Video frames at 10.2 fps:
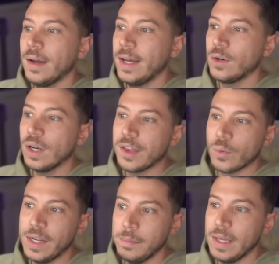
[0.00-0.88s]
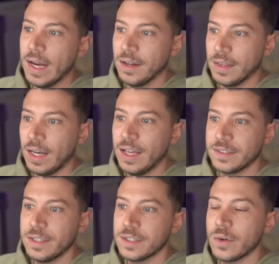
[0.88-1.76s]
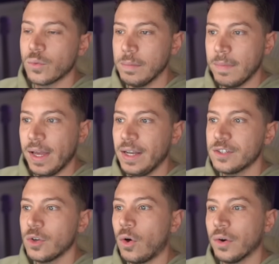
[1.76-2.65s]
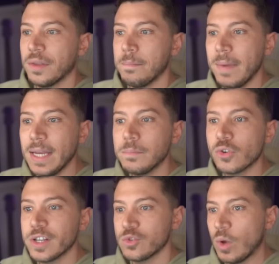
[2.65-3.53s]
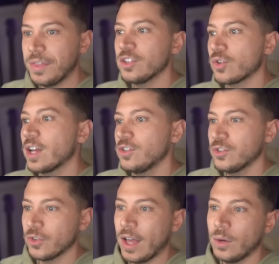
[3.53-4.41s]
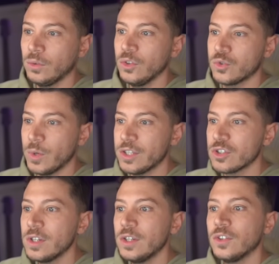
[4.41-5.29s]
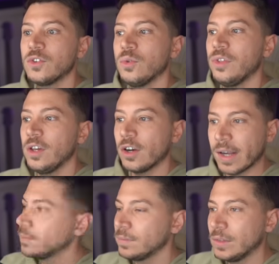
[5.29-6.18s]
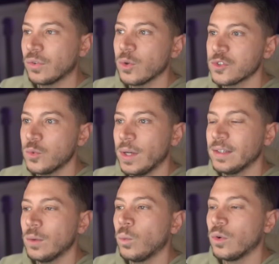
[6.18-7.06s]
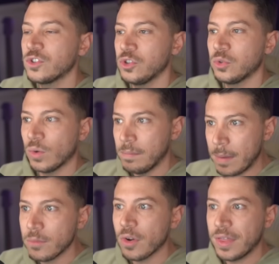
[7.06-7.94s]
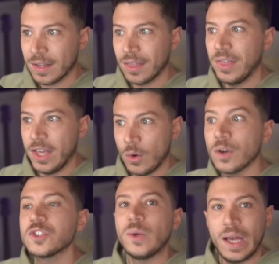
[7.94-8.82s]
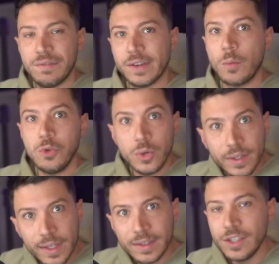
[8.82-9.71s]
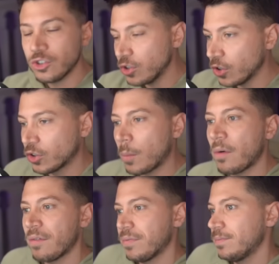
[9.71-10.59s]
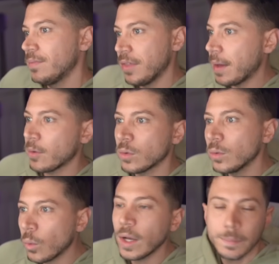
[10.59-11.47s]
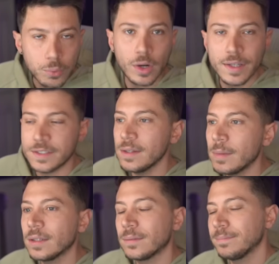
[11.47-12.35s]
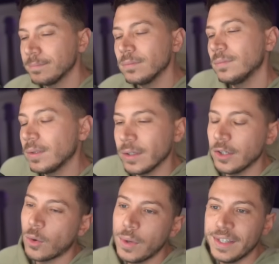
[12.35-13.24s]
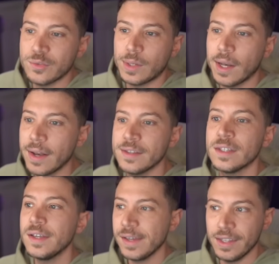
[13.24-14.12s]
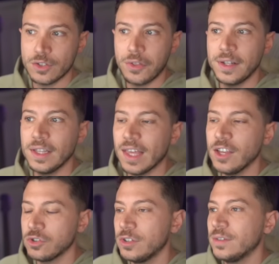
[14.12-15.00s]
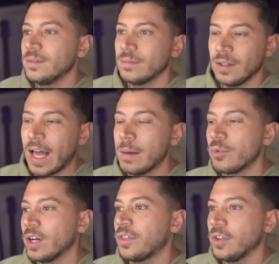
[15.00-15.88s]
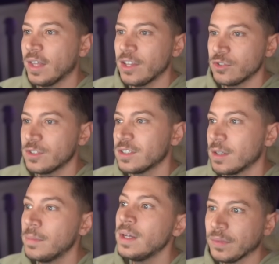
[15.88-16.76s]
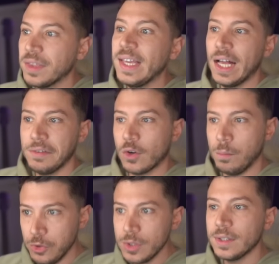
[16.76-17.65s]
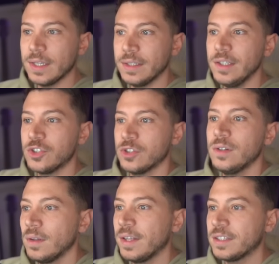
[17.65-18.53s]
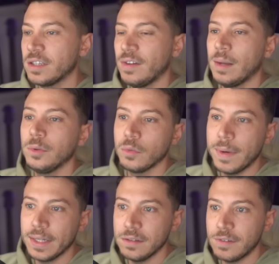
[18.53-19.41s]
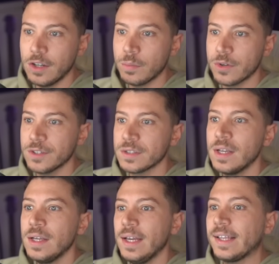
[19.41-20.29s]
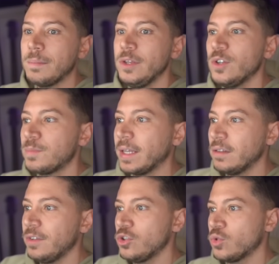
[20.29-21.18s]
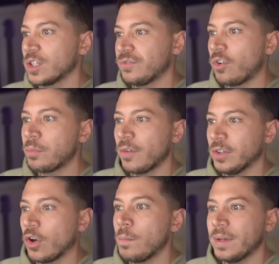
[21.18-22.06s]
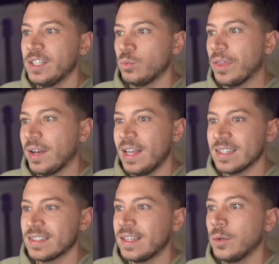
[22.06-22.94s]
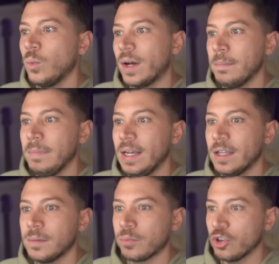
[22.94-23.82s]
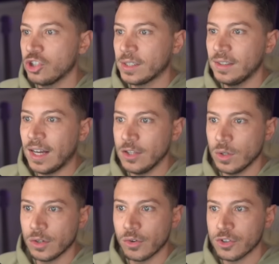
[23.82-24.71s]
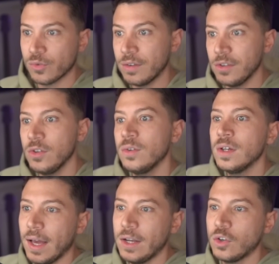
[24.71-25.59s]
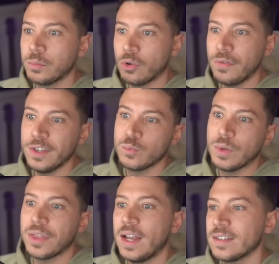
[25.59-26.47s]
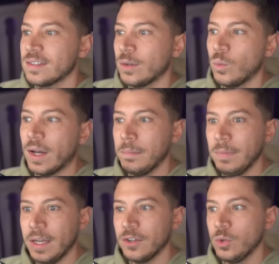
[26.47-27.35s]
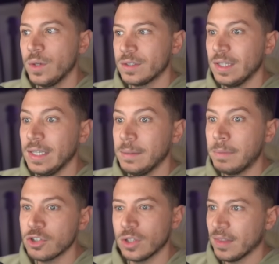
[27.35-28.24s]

And only the README and the license remains on the main branch with instructions on how to switch to the archive. Now, of course, Duende wants you to remember that they also have a community edition on top of the quite pricey, but you know, it is what it is is an authentication library and authentication system. They have a community edition that is available to many developers. It can be used by individuals, for-profit companies with less than 1 million projected annual gross revenue and non-profits with less than 1 million USD in budget.